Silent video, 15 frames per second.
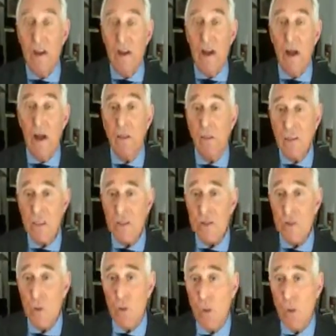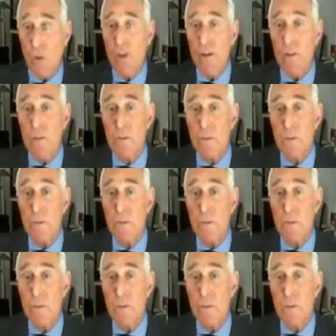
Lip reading: Now, this struggle is